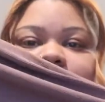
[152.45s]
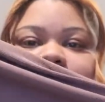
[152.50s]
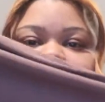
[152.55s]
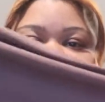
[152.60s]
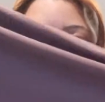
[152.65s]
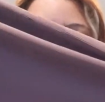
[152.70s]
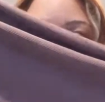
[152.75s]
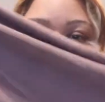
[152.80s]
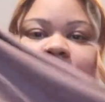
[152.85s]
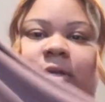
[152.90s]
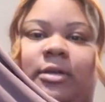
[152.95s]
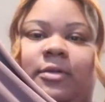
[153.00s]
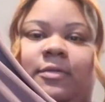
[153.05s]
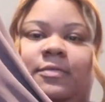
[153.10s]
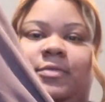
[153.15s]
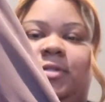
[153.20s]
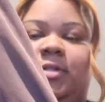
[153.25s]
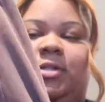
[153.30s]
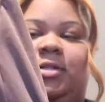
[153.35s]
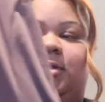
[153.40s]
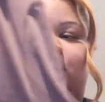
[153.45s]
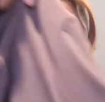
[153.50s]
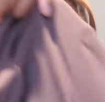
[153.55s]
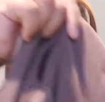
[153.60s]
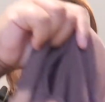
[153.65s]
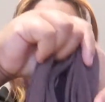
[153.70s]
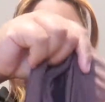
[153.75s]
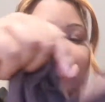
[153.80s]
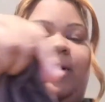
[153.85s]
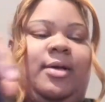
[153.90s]
the sleeves.
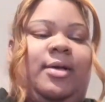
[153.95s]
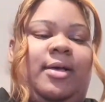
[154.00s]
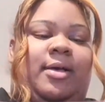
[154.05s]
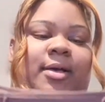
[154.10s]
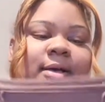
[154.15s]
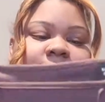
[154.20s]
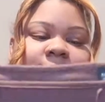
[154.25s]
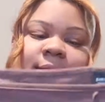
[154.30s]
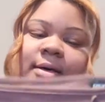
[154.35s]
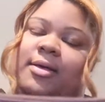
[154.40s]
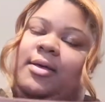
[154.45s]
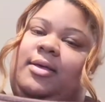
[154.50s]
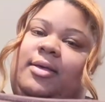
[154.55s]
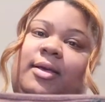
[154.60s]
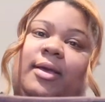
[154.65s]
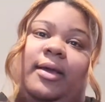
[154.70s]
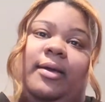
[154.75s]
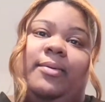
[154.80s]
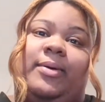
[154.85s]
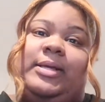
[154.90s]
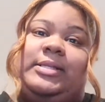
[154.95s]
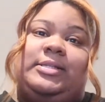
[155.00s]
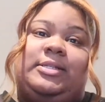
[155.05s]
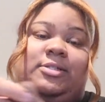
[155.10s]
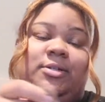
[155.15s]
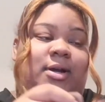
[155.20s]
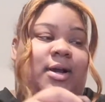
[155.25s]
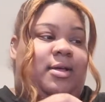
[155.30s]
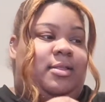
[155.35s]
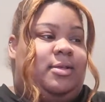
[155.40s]
So can't wait to
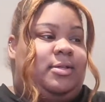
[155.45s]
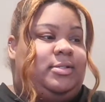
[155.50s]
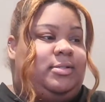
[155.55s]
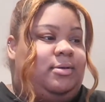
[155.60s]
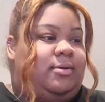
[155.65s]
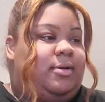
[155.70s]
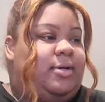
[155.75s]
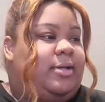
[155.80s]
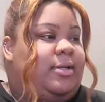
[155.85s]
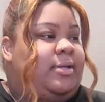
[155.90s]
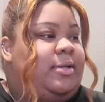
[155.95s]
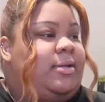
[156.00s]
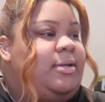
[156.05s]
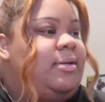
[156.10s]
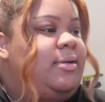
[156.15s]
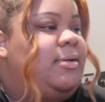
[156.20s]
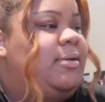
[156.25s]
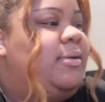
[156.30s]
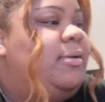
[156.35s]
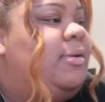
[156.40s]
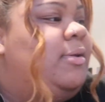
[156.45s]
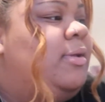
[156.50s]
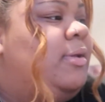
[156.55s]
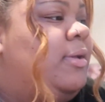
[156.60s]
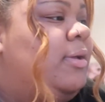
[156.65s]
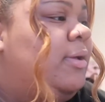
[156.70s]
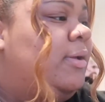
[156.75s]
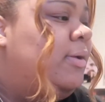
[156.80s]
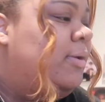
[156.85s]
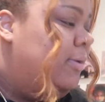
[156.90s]
try this on.
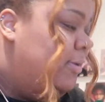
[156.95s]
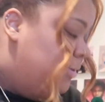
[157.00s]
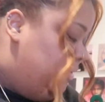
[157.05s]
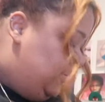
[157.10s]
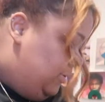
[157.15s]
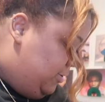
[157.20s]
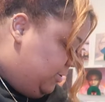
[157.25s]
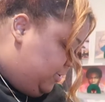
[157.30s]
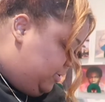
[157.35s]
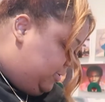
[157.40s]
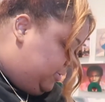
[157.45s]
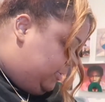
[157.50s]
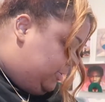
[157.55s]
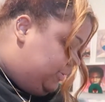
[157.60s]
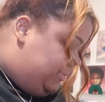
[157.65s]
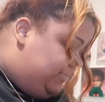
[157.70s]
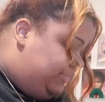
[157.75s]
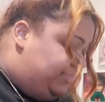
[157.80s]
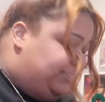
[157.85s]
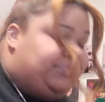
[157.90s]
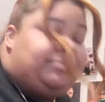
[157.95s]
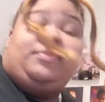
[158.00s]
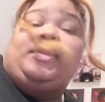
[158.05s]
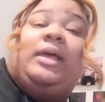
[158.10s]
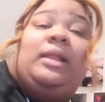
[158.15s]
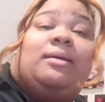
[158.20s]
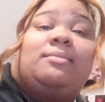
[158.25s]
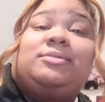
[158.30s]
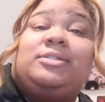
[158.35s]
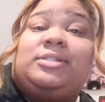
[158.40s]
Um,
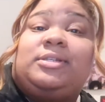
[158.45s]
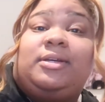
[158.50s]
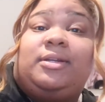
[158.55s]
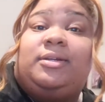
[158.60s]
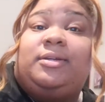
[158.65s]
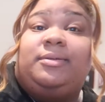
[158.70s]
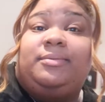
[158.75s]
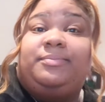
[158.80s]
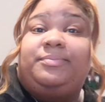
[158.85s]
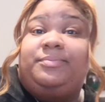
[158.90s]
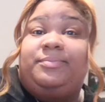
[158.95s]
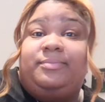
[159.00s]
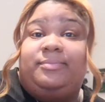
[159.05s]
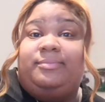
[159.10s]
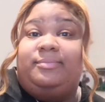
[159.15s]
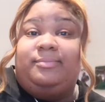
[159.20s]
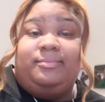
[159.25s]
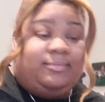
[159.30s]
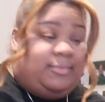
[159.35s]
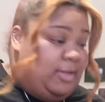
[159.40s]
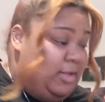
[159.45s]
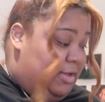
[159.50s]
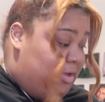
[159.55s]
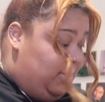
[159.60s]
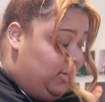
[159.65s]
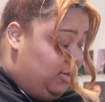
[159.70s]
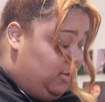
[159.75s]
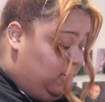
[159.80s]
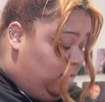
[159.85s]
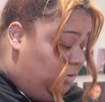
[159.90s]
and I'm just gonna,
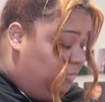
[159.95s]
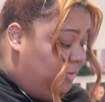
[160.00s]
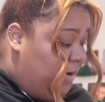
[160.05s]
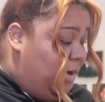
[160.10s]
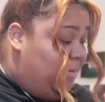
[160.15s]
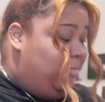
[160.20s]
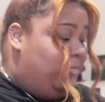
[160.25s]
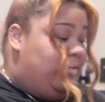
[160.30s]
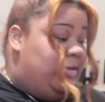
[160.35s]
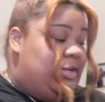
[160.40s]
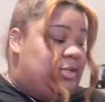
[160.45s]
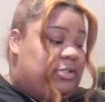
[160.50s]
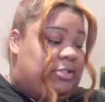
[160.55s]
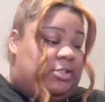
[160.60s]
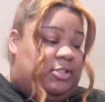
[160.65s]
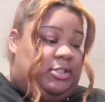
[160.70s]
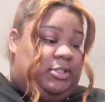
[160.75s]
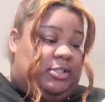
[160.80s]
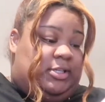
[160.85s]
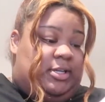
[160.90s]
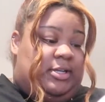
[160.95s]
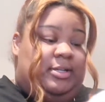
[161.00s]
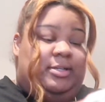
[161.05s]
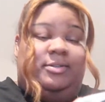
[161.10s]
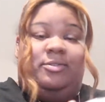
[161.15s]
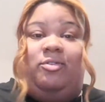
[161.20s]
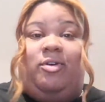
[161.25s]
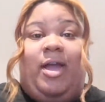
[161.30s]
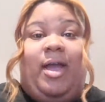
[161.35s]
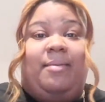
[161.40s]
no rhyme or reason, just gonna
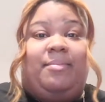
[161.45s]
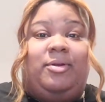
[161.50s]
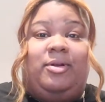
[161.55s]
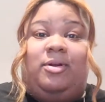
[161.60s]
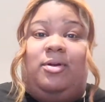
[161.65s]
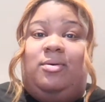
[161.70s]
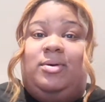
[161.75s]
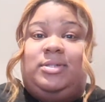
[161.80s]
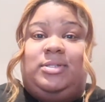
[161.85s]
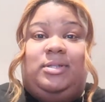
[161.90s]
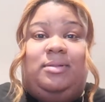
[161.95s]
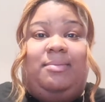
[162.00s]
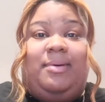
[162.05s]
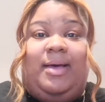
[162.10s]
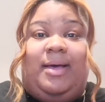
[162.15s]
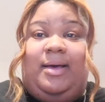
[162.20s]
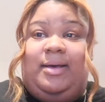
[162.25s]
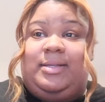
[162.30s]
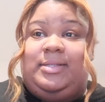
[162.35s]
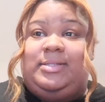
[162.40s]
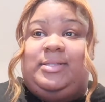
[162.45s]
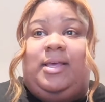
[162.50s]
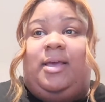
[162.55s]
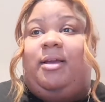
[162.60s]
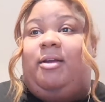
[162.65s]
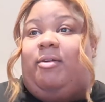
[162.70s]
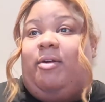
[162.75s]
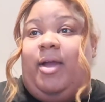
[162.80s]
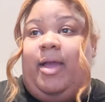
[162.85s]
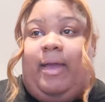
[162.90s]
grab it, go into the box
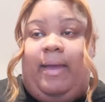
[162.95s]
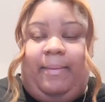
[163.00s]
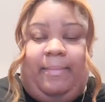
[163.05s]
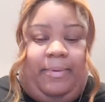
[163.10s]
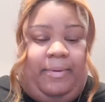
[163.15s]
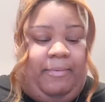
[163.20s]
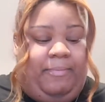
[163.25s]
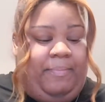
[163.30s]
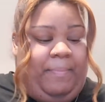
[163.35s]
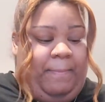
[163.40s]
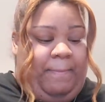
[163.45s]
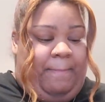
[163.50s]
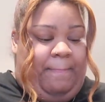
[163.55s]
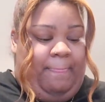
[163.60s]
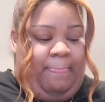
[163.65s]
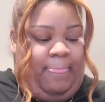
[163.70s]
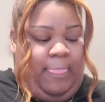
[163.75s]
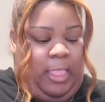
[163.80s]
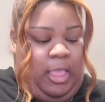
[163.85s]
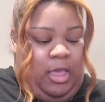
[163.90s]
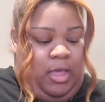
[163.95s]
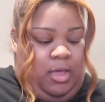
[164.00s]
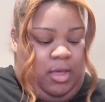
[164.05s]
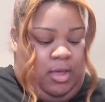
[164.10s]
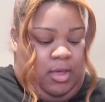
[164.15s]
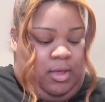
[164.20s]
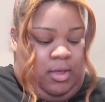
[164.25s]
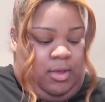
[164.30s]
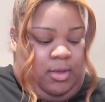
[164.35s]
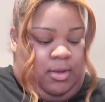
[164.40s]
and grab.
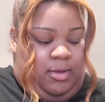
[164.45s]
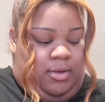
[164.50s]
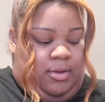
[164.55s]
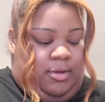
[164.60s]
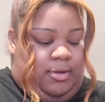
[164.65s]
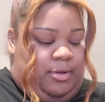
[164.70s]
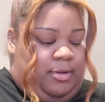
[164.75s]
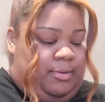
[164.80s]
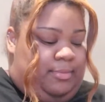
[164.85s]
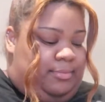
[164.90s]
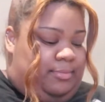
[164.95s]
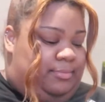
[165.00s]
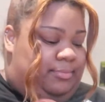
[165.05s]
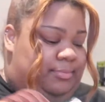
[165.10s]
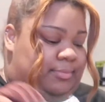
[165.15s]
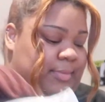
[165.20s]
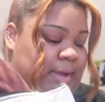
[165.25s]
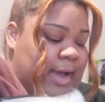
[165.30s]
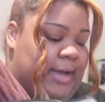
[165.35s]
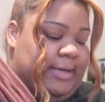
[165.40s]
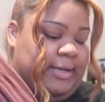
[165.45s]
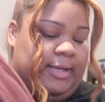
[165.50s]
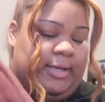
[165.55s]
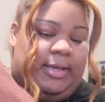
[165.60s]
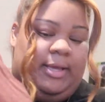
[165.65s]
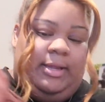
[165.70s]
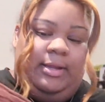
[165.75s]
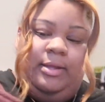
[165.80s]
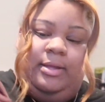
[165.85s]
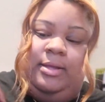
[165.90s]
Um, I did
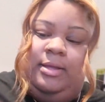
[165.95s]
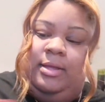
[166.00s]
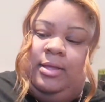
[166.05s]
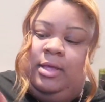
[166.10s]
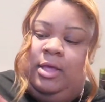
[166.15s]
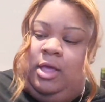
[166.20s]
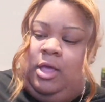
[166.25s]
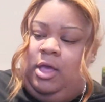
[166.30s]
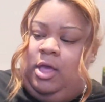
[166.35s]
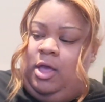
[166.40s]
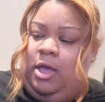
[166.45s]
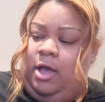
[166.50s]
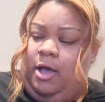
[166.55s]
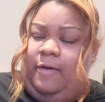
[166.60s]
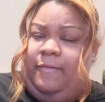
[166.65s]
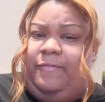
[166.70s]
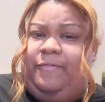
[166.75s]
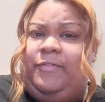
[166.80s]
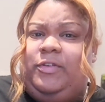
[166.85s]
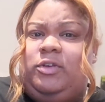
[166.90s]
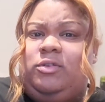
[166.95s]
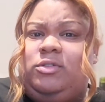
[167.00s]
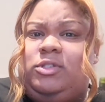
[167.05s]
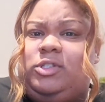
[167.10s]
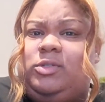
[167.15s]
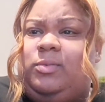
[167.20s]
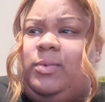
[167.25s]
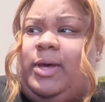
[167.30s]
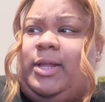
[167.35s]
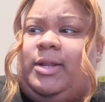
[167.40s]
get a few
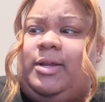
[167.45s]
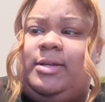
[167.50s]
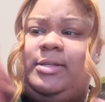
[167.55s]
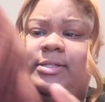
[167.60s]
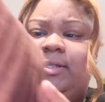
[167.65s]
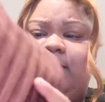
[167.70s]
sweaters